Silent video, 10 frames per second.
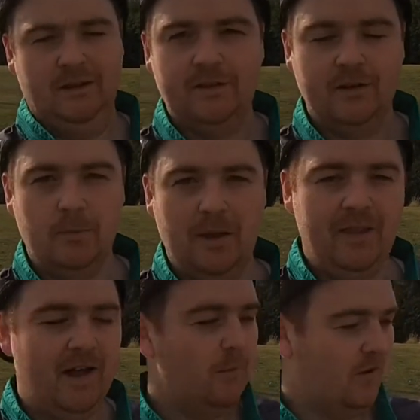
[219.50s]
Don't know about
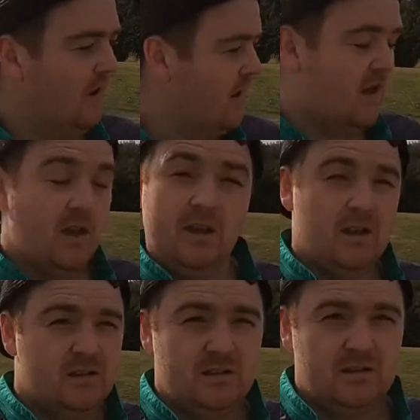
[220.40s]
that, but
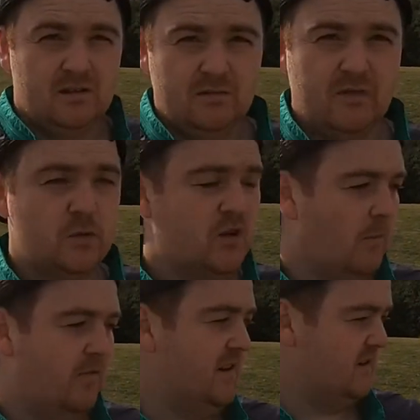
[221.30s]
feels
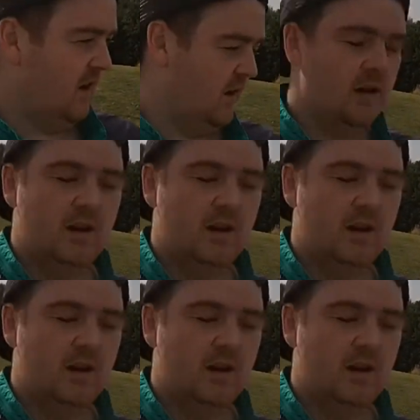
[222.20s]
comfy, so.